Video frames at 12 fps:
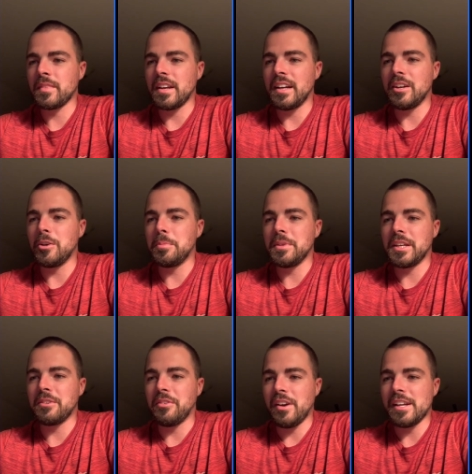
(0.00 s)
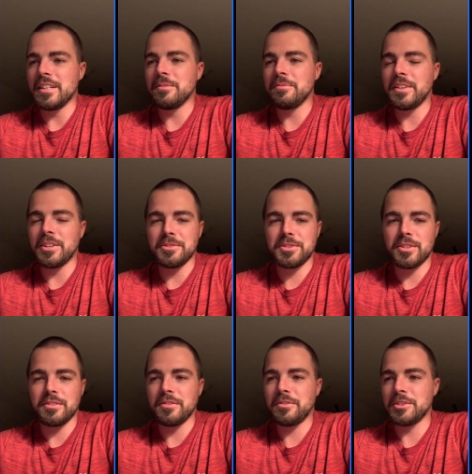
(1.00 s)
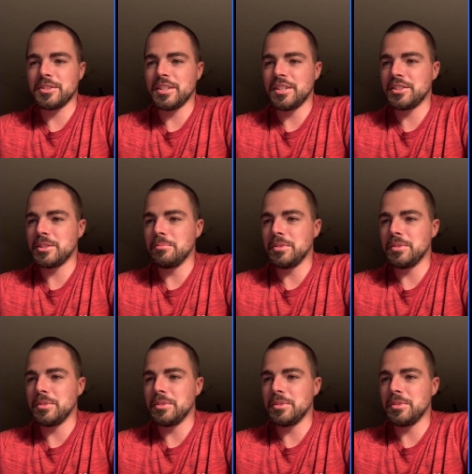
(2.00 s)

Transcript: I opened a random Pharaoh Servant first edition